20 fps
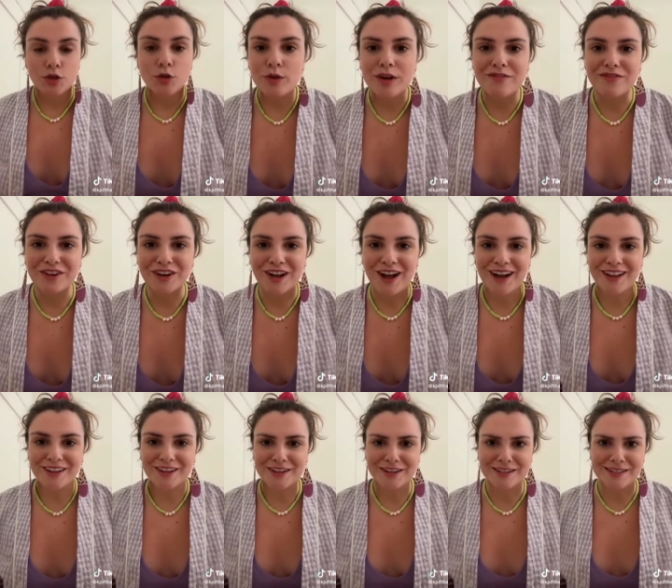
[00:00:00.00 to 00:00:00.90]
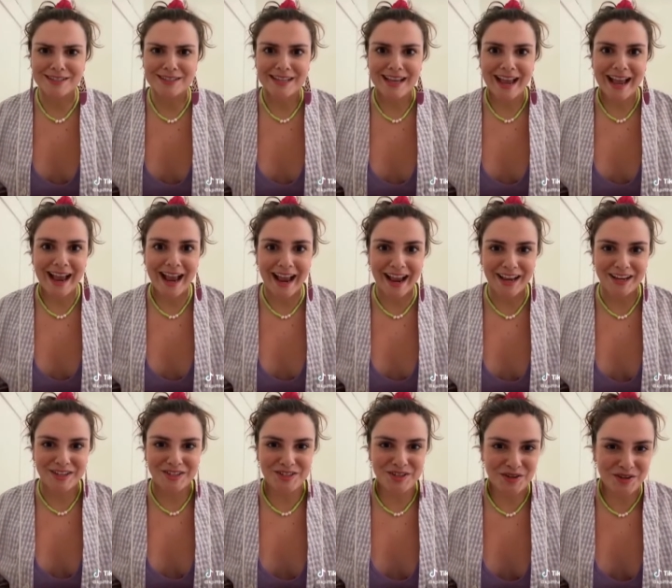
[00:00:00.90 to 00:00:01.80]
two different colors
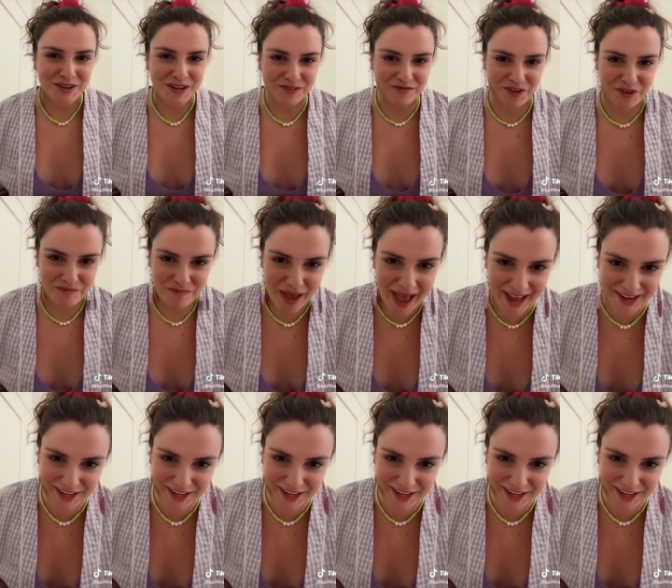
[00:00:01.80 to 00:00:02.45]
and two different